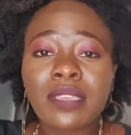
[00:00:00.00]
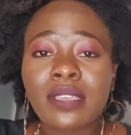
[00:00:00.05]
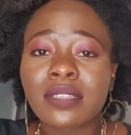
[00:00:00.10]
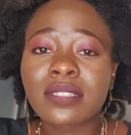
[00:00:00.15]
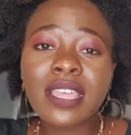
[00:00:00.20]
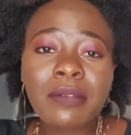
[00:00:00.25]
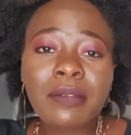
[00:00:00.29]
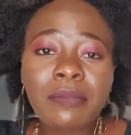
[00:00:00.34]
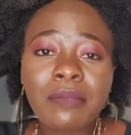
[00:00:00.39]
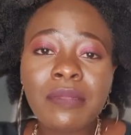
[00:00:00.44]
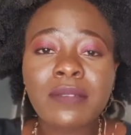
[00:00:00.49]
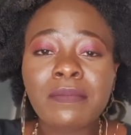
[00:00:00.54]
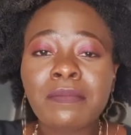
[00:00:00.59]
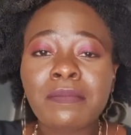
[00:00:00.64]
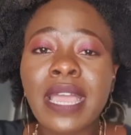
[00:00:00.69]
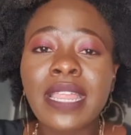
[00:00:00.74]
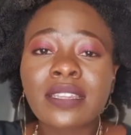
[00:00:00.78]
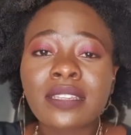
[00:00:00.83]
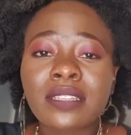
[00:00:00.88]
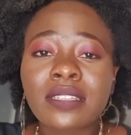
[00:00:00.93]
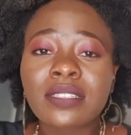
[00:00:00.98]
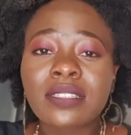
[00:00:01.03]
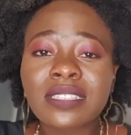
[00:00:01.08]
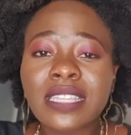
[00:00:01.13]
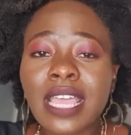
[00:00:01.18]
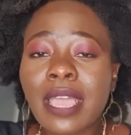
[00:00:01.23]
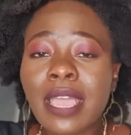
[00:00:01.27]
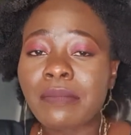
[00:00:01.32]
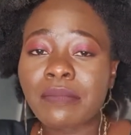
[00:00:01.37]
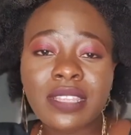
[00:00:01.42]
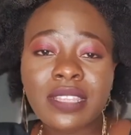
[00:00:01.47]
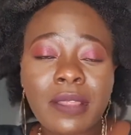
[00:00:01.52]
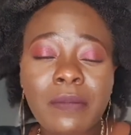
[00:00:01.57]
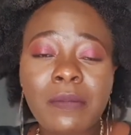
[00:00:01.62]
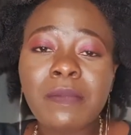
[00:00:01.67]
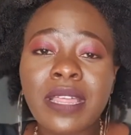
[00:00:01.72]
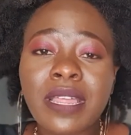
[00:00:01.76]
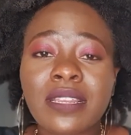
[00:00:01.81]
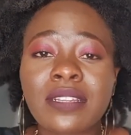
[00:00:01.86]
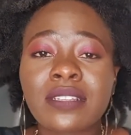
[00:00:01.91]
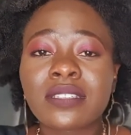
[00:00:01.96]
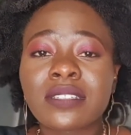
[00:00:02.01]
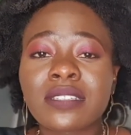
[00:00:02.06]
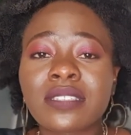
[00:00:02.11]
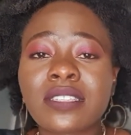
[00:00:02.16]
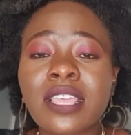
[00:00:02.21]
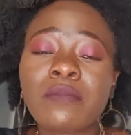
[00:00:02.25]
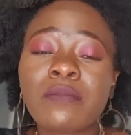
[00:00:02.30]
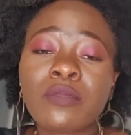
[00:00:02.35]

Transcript: send me the money this time, send me money this time.